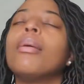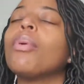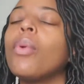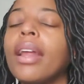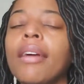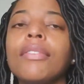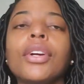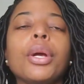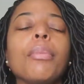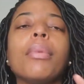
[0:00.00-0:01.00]
But
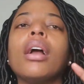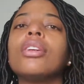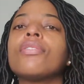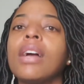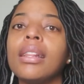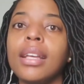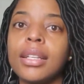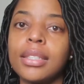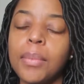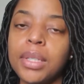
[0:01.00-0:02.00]
whatever. Marge finally
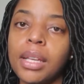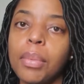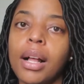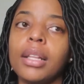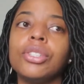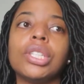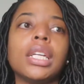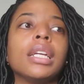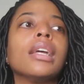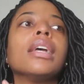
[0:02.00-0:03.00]
accepts the
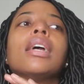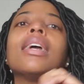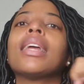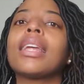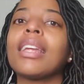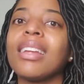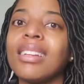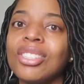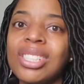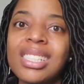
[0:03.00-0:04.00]
apology.
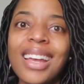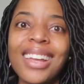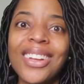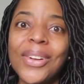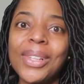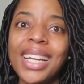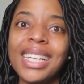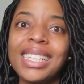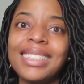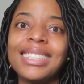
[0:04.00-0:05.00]
Just let it go,
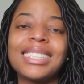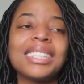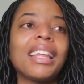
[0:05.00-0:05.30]
ladies.